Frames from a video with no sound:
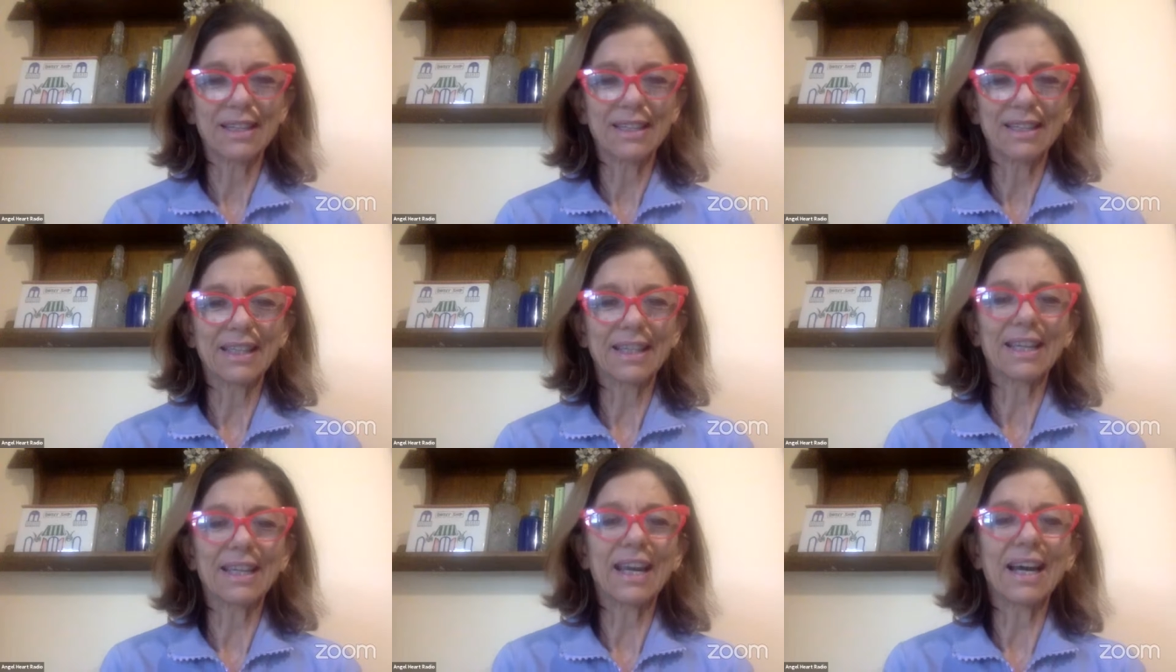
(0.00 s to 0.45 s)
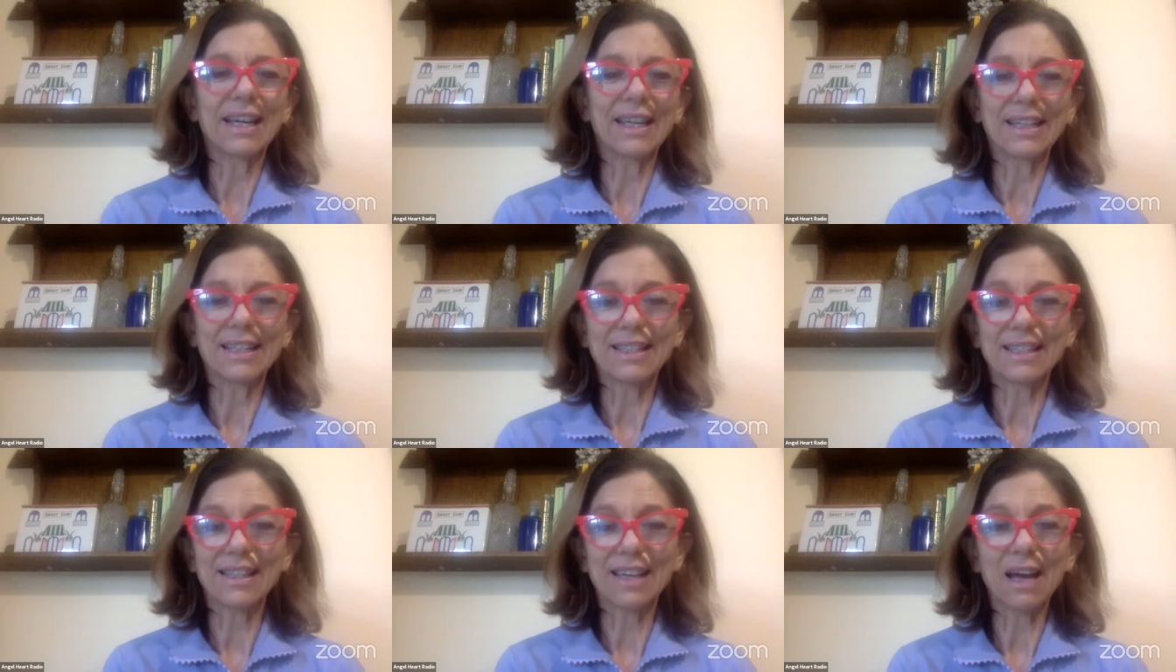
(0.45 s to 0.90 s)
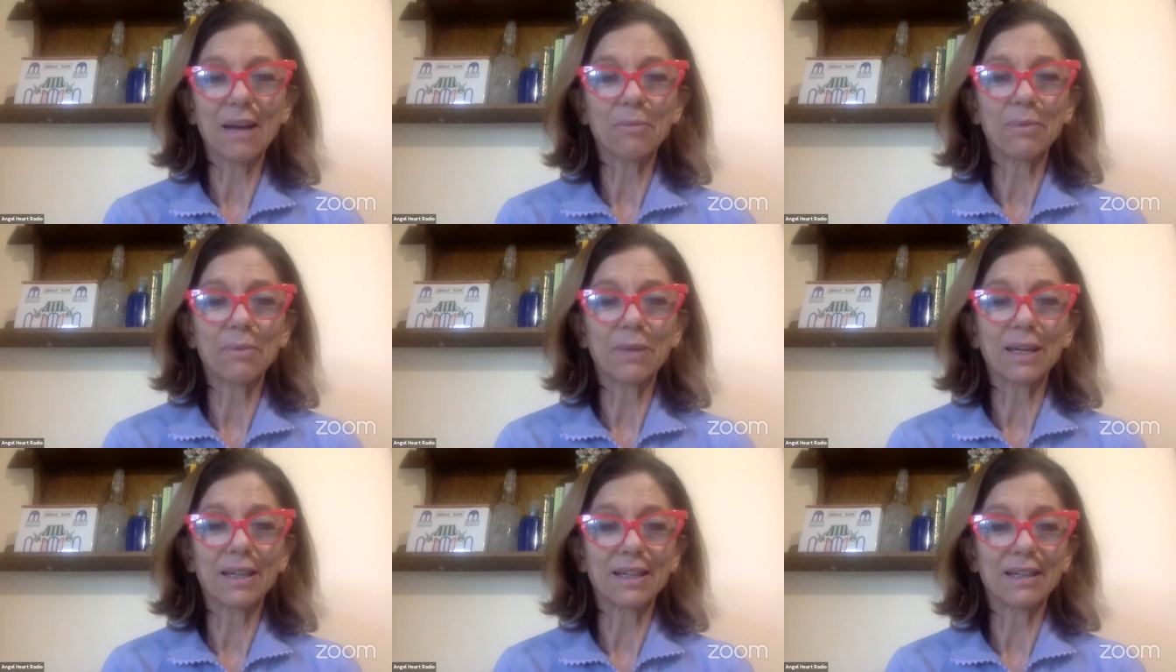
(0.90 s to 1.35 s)
the light
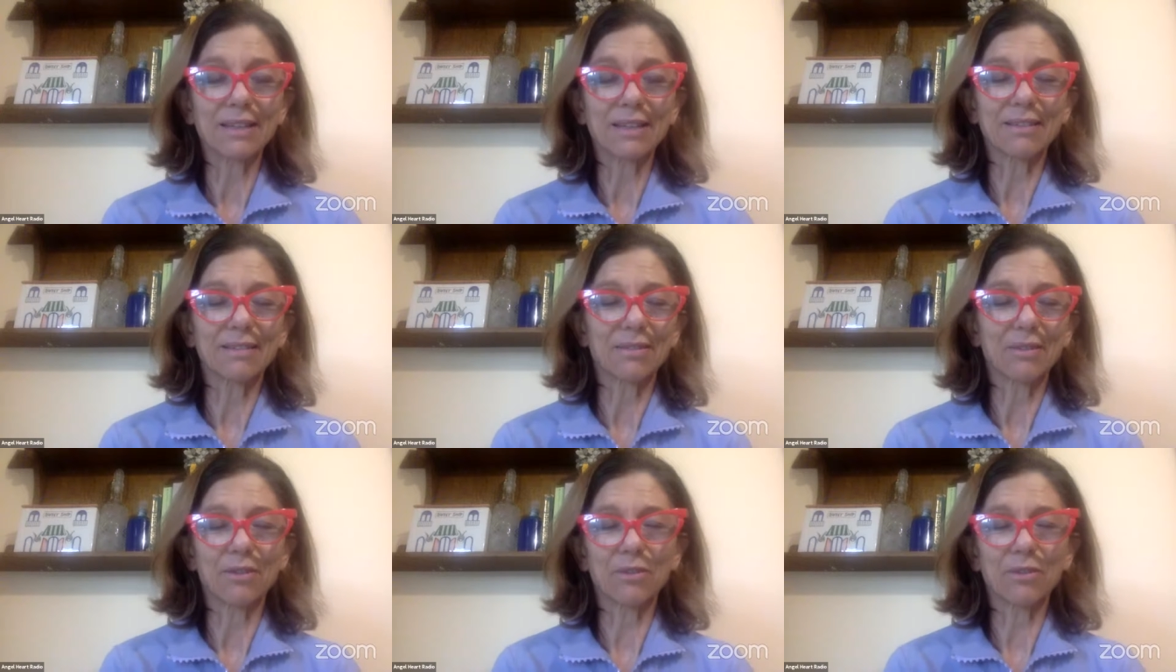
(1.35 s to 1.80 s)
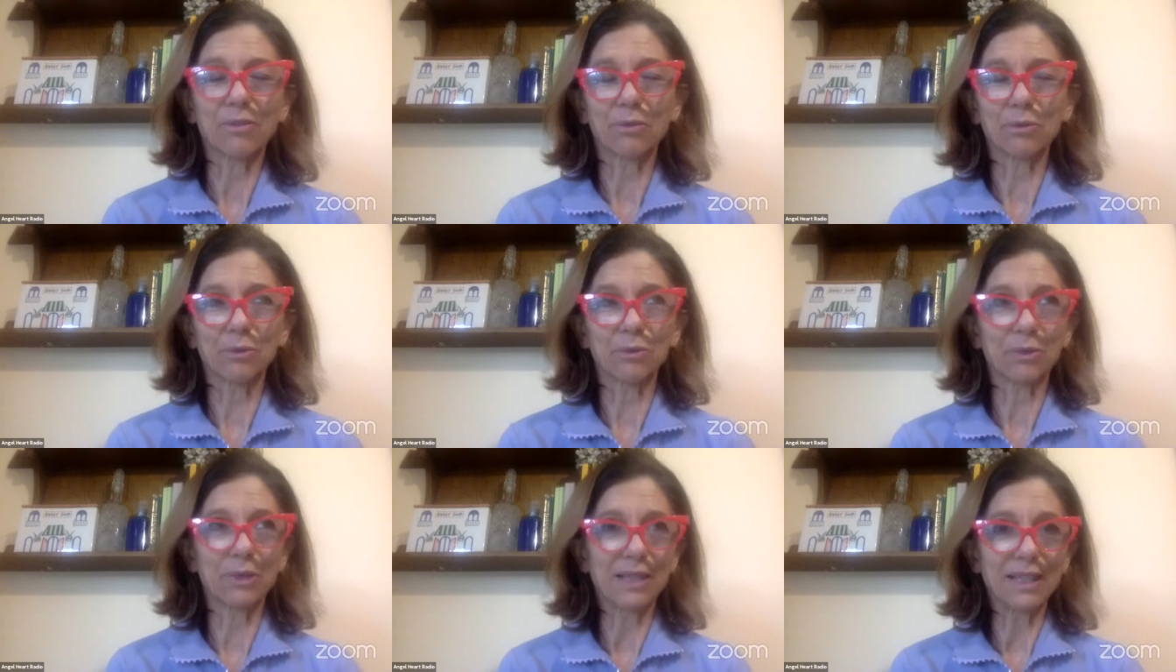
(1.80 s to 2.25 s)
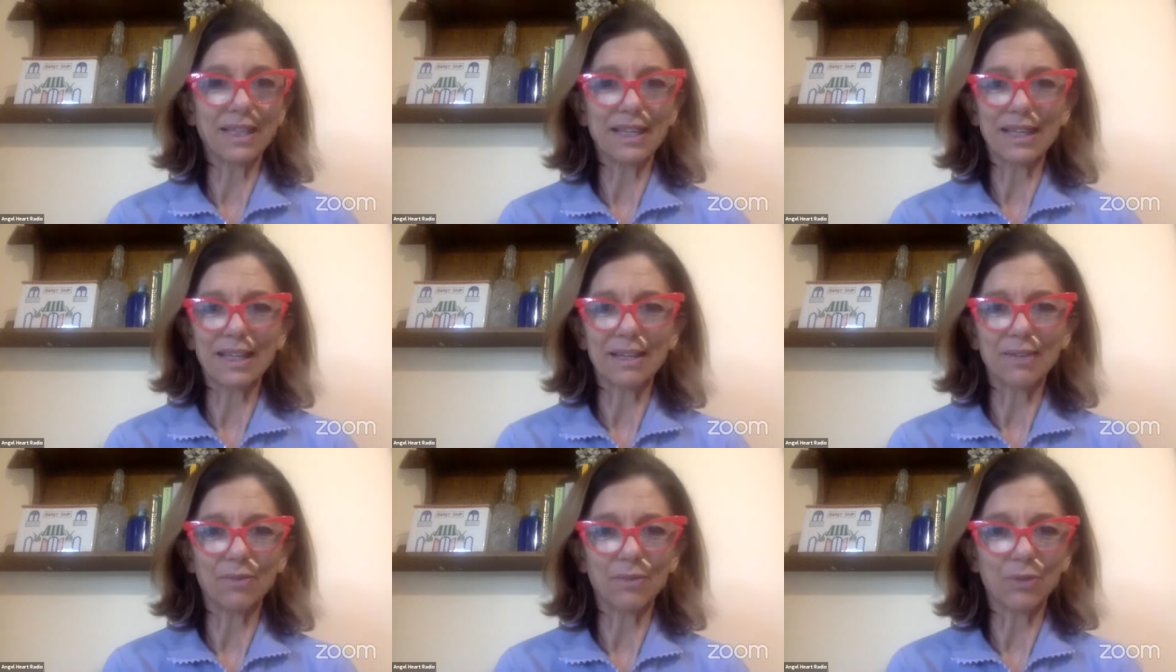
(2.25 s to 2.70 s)
coming through the
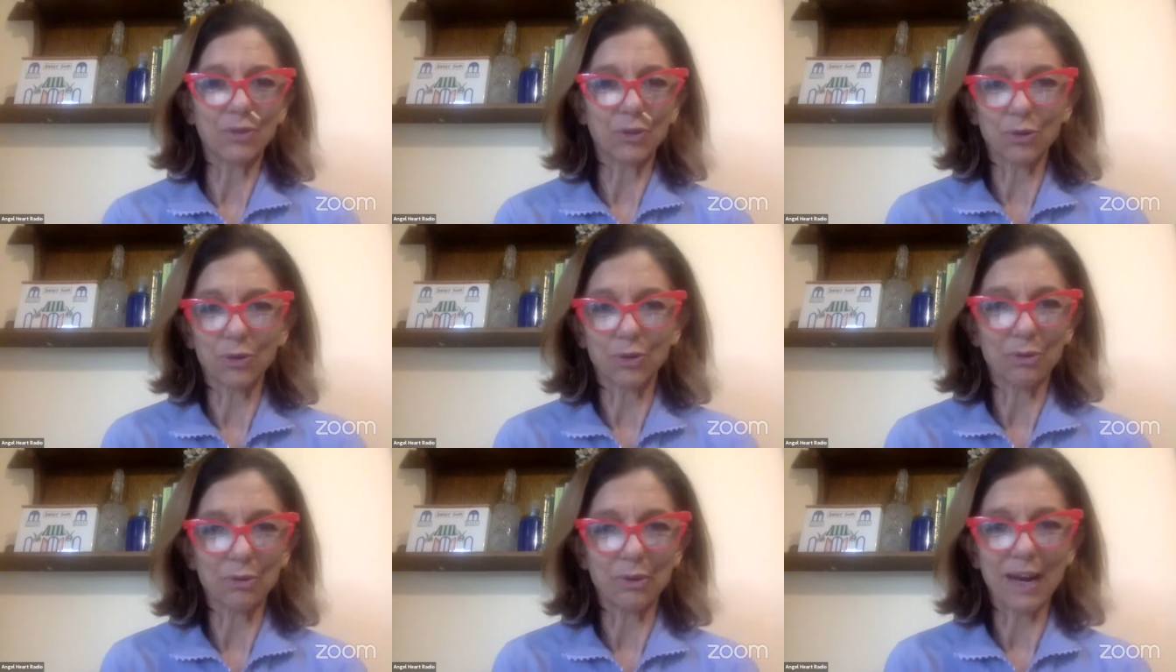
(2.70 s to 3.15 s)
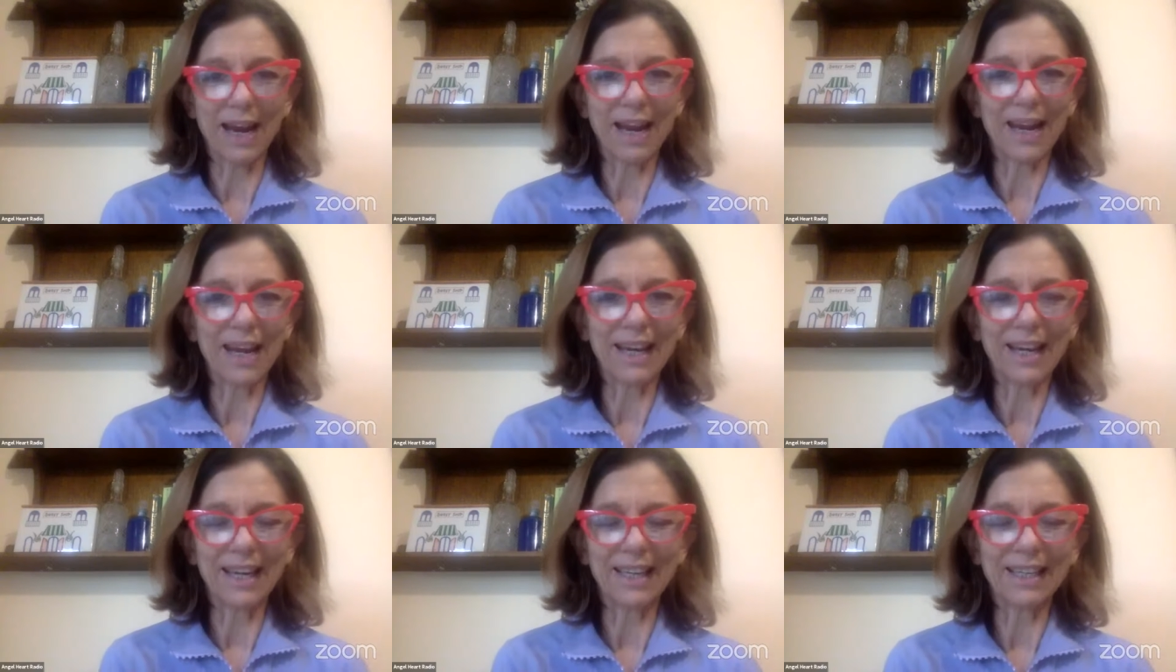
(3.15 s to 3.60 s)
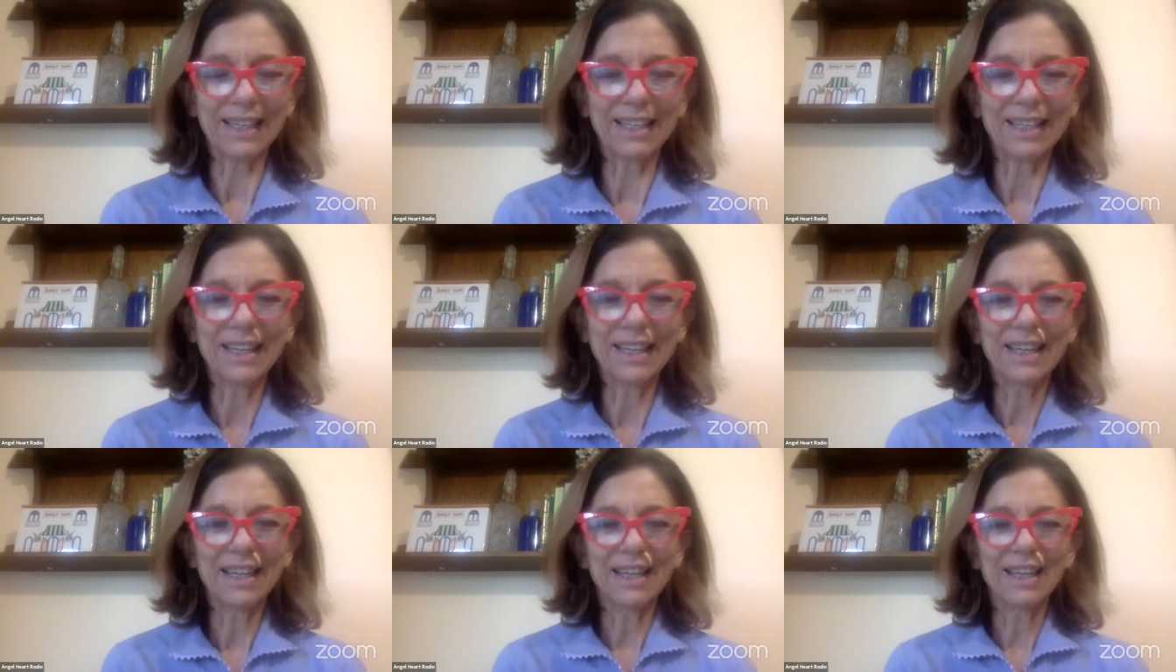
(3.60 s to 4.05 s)
leaves or the rain